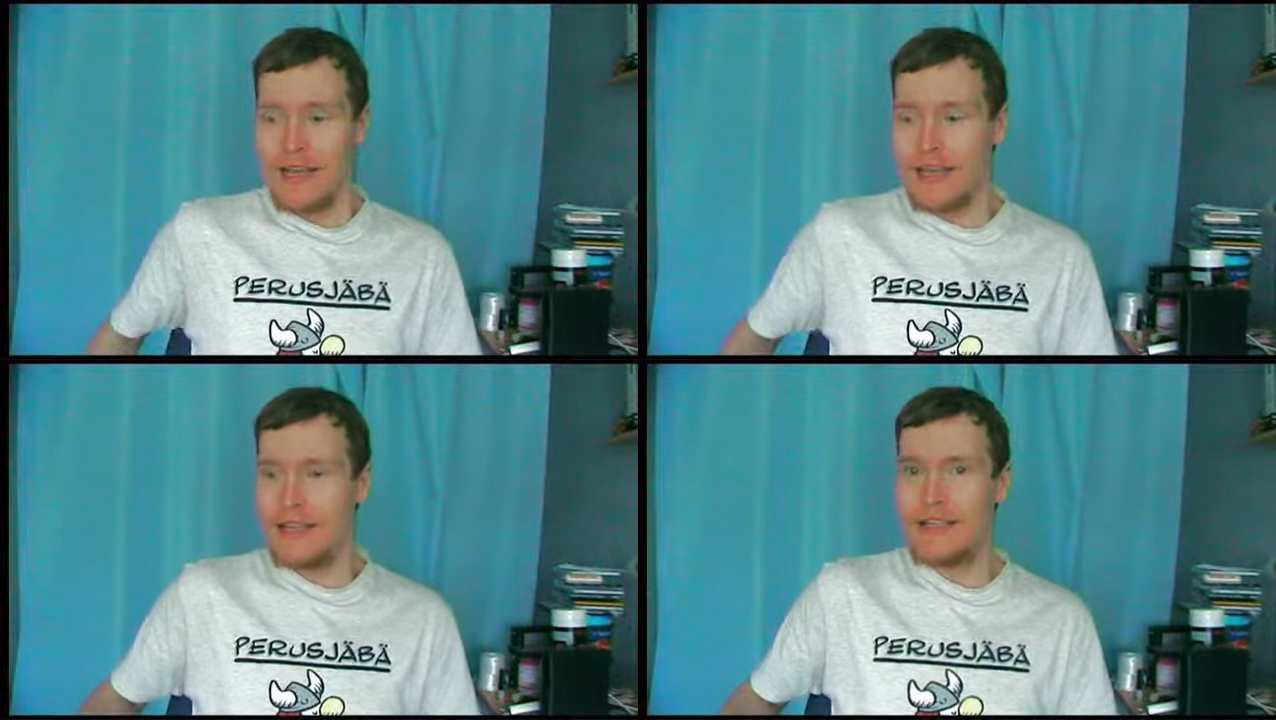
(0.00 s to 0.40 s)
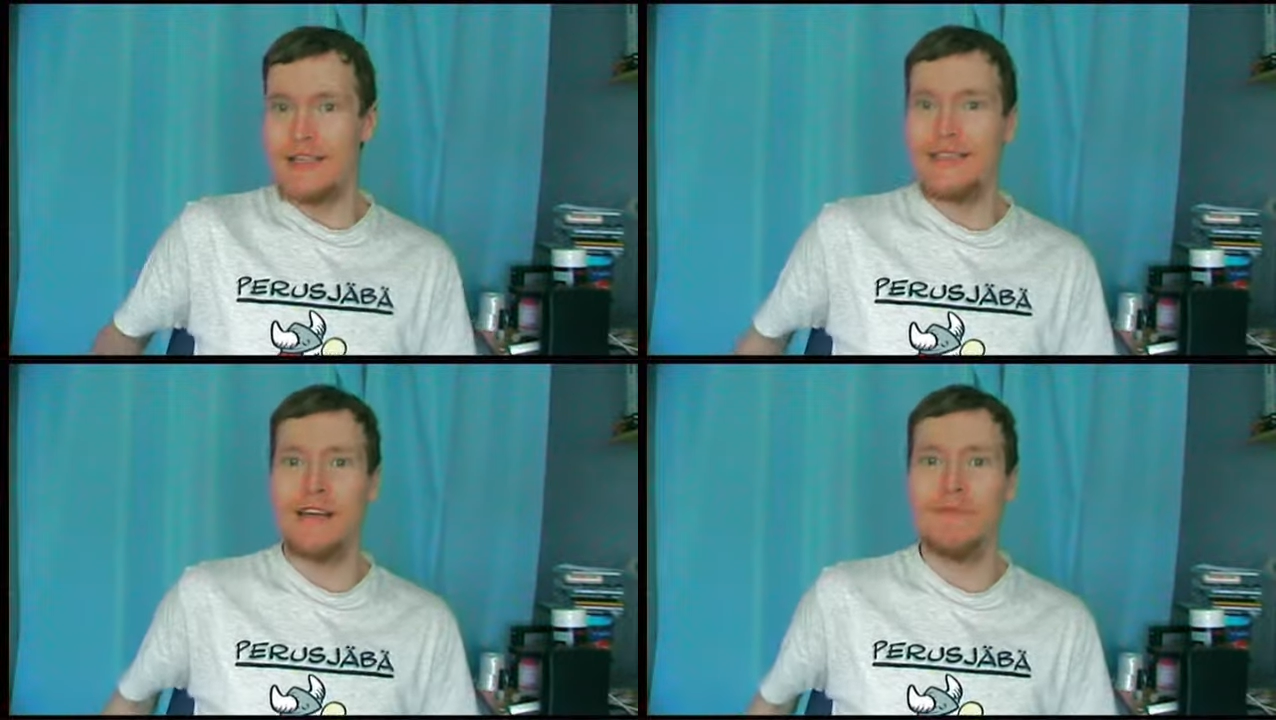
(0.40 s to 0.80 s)
It's
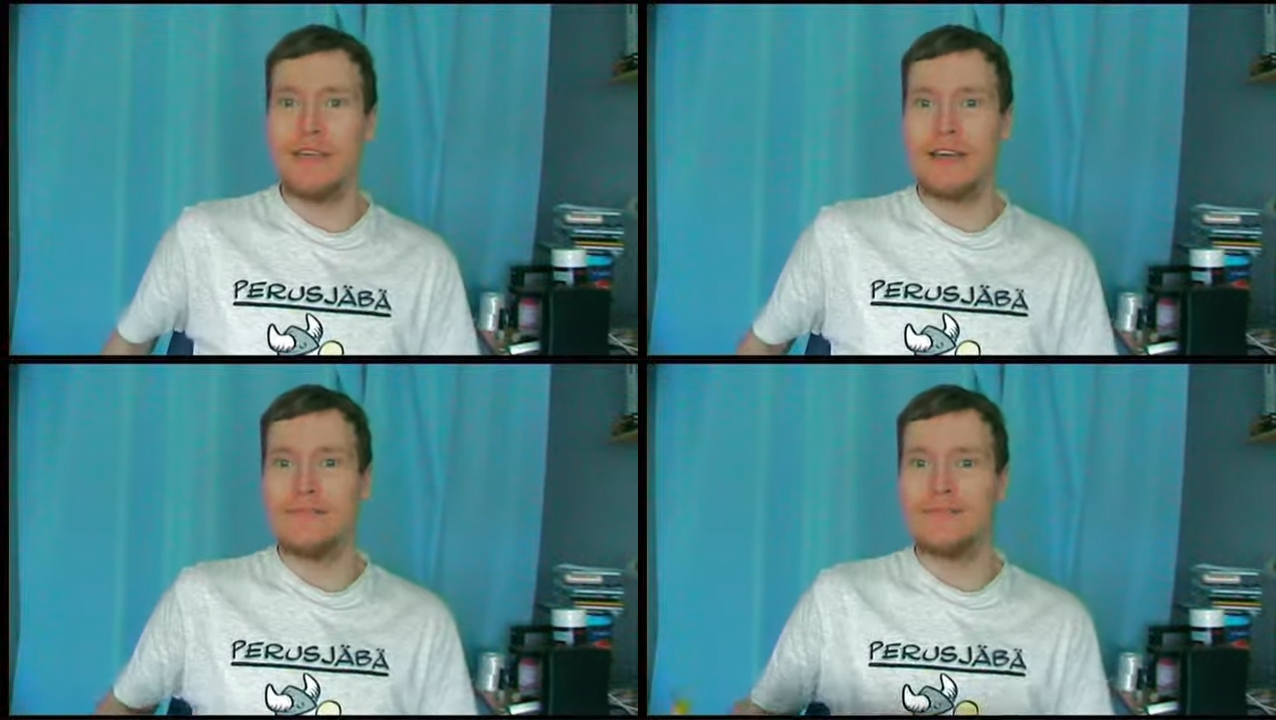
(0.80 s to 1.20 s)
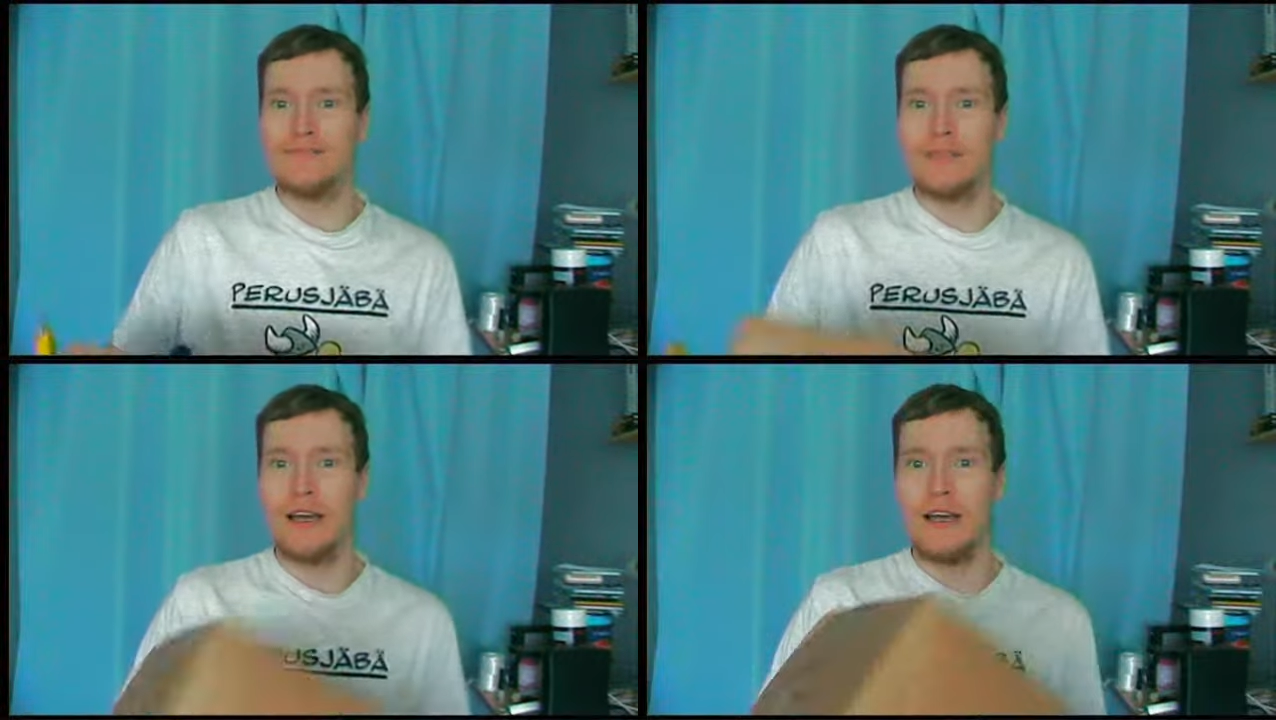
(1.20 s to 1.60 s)
something
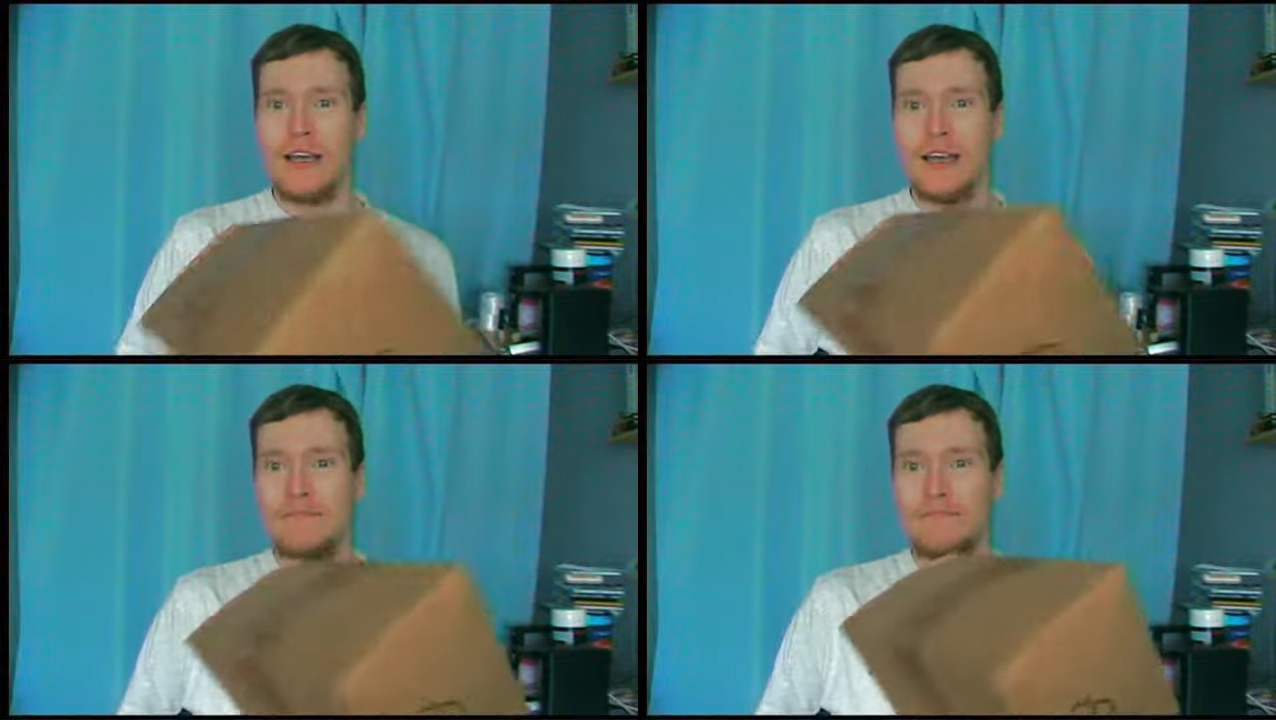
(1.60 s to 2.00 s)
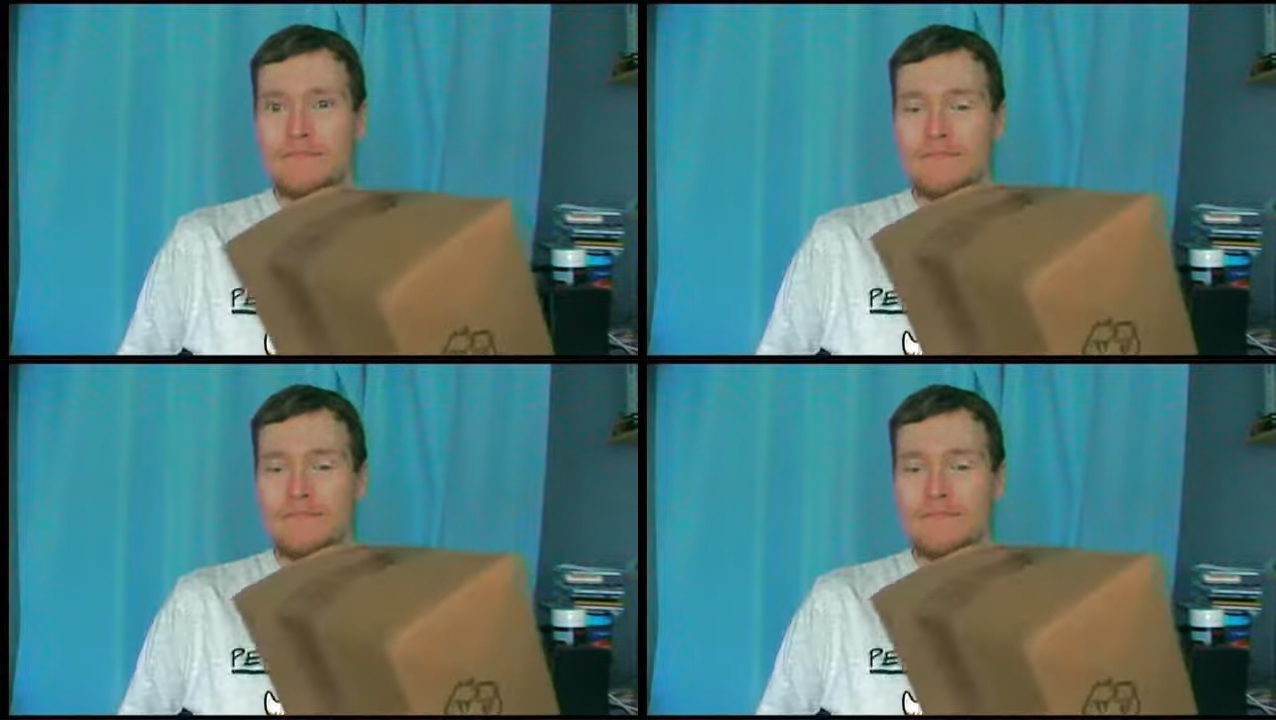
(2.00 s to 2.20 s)
I,